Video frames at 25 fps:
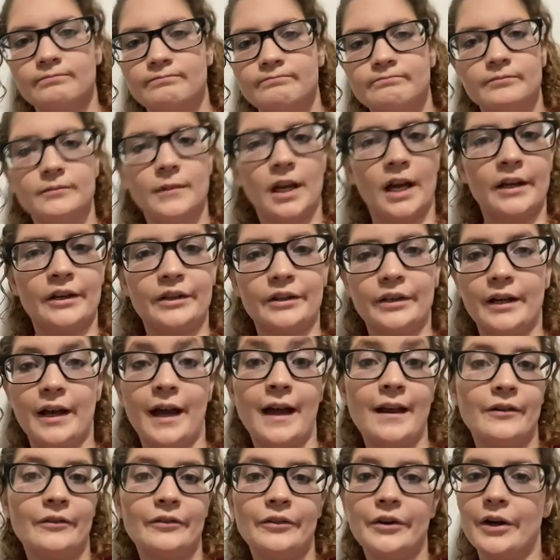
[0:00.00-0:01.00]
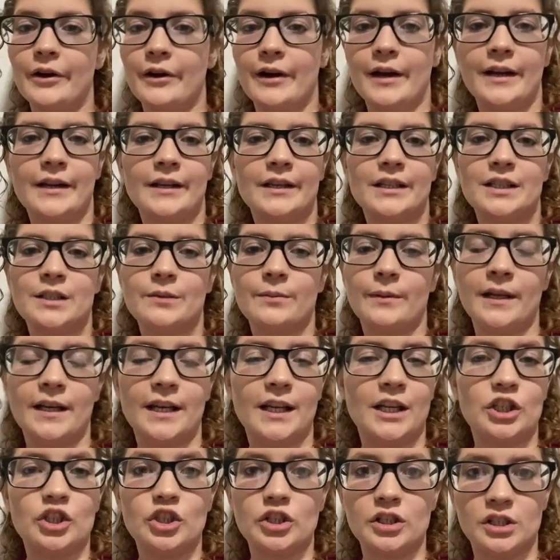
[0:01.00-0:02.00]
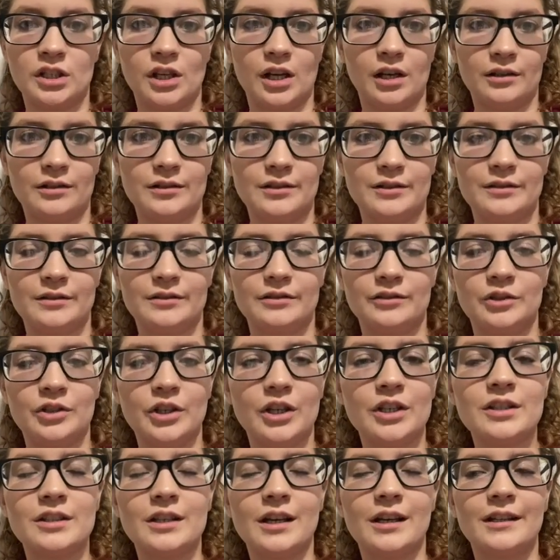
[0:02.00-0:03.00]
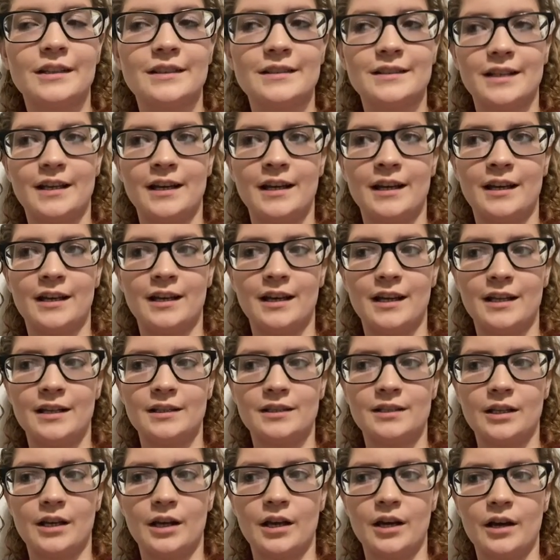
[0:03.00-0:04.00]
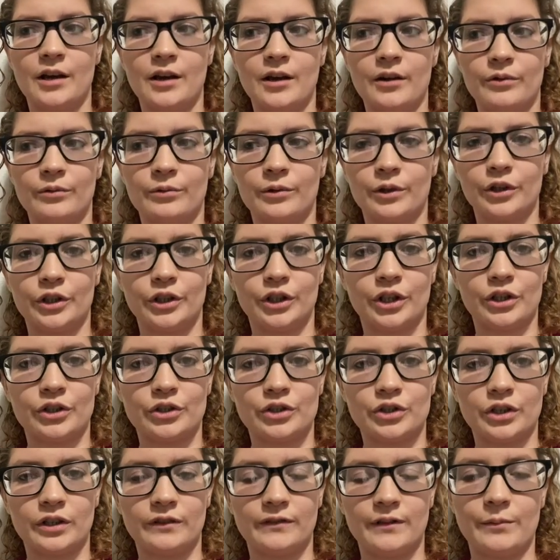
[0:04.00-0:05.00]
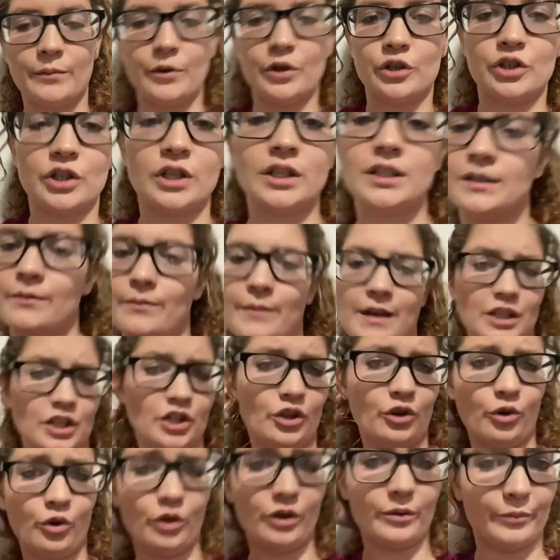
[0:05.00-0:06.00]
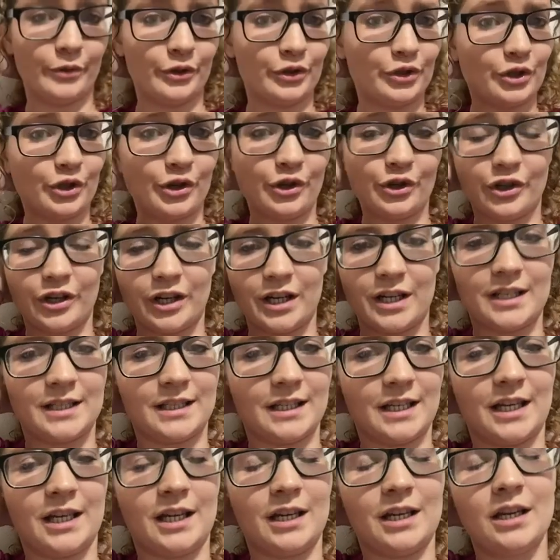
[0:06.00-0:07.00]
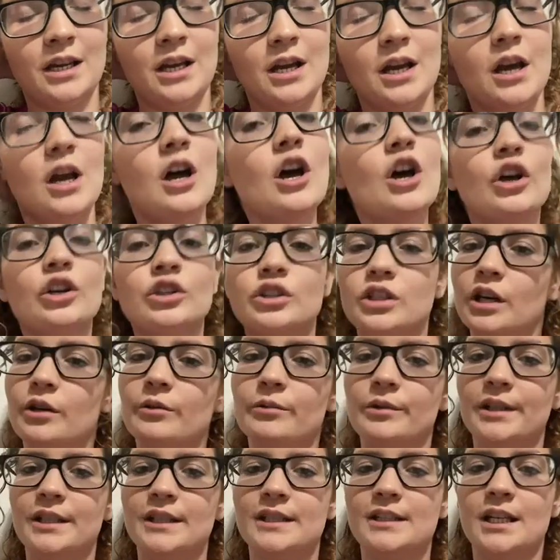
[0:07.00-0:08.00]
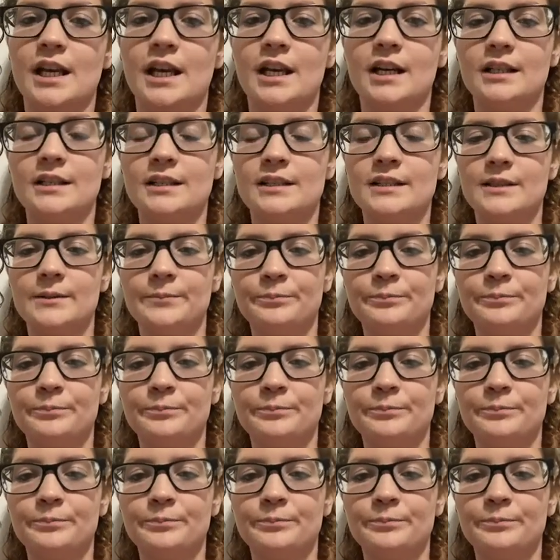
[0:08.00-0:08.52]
I don't know how to explain it. It just sucks. And it's a roller coaster of emotions. It makes your hormones go crazy. So it really sucks.